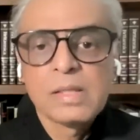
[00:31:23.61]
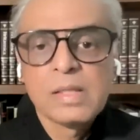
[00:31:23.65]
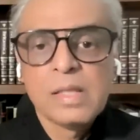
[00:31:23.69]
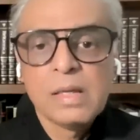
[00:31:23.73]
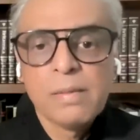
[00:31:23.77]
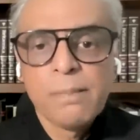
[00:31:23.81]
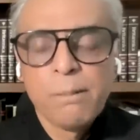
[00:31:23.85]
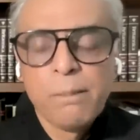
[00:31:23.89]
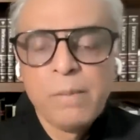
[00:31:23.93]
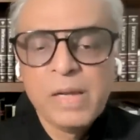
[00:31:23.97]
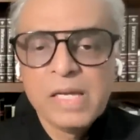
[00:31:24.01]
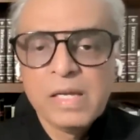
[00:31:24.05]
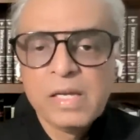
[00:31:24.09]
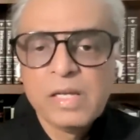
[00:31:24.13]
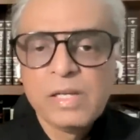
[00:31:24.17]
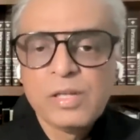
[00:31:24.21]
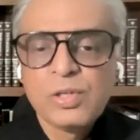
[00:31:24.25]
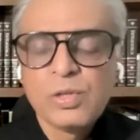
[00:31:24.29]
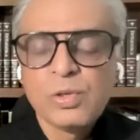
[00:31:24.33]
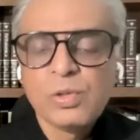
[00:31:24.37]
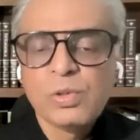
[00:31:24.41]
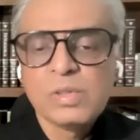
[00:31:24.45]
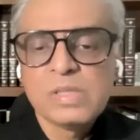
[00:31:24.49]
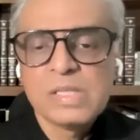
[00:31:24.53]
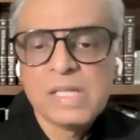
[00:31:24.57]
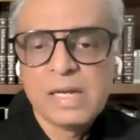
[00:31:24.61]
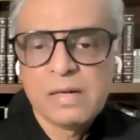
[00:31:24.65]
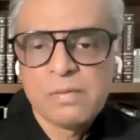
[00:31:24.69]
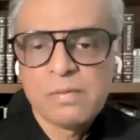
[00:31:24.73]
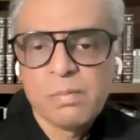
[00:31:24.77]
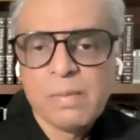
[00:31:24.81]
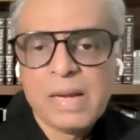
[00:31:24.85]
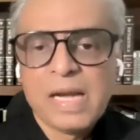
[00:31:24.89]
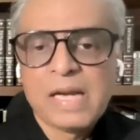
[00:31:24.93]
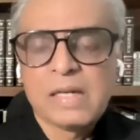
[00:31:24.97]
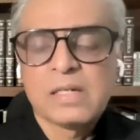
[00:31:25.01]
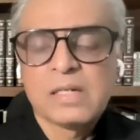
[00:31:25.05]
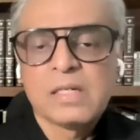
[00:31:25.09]
the big issues that
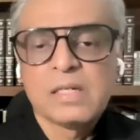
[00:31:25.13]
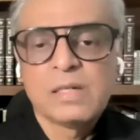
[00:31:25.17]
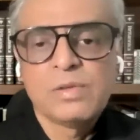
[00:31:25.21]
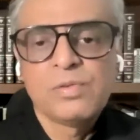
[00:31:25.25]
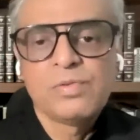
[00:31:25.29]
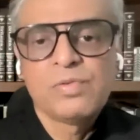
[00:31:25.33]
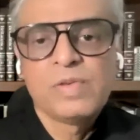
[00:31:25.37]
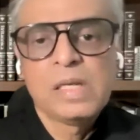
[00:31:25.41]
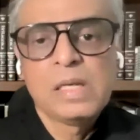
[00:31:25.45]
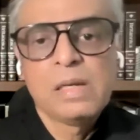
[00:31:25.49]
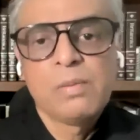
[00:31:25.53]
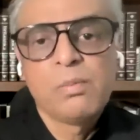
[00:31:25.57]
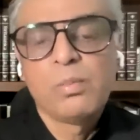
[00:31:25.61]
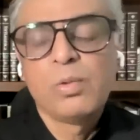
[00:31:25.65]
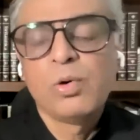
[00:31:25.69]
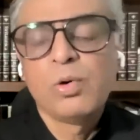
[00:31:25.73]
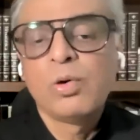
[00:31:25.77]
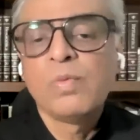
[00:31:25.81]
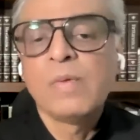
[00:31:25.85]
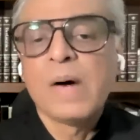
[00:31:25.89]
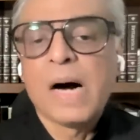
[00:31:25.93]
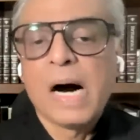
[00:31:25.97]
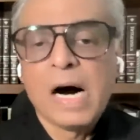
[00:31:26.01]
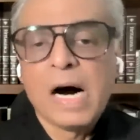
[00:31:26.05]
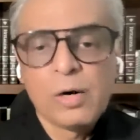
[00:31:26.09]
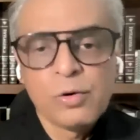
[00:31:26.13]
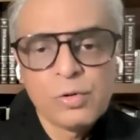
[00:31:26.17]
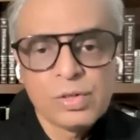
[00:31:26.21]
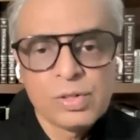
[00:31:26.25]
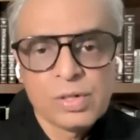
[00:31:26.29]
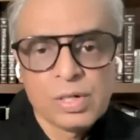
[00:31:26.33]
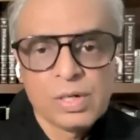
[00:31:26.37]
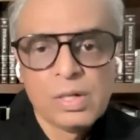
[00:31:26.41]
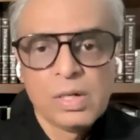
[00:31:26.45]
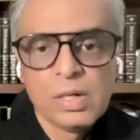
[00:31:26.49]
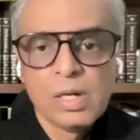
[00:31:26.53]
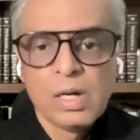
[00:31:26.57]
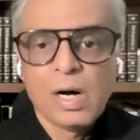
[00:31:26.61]
matter will move
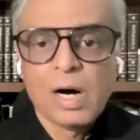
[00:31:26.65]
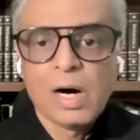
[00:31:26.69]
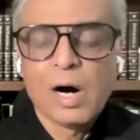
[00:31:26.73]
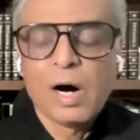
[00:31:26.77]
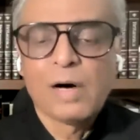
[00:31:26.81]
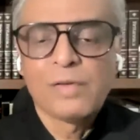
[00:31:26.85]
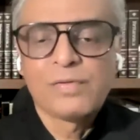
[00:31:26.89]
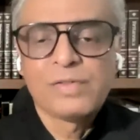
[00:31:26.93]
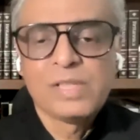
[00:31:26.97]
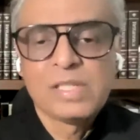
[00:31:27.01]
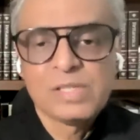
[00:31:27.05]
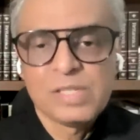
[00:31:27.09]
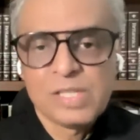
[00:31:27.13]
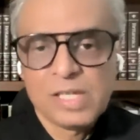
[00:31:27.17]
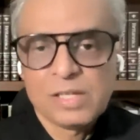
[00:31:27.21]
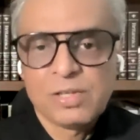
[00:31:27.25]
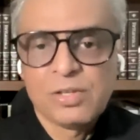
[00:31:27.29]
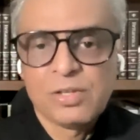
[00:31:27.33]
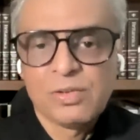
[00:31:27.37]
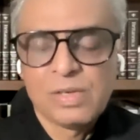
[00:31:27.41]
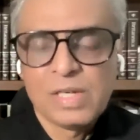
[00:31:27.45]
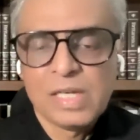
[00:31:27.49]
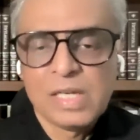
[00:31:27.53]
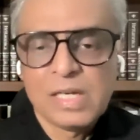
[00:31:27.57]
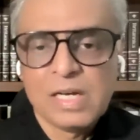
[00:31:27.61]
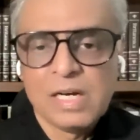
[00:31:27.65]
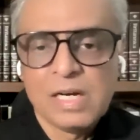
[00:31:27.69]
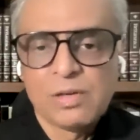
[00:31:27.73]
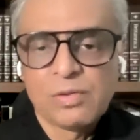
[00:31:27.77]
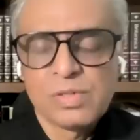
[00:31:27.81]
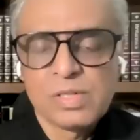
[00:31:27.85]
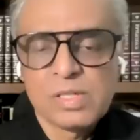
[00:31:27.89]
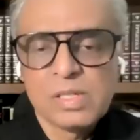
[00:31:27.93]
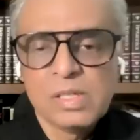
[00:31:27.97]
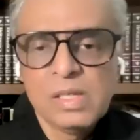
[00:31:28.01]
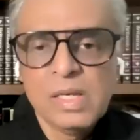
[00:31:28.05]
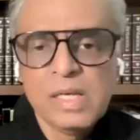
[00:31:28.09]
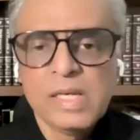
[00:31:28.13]
out of the Security
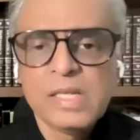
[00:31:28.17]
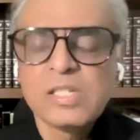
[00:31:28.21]
Council.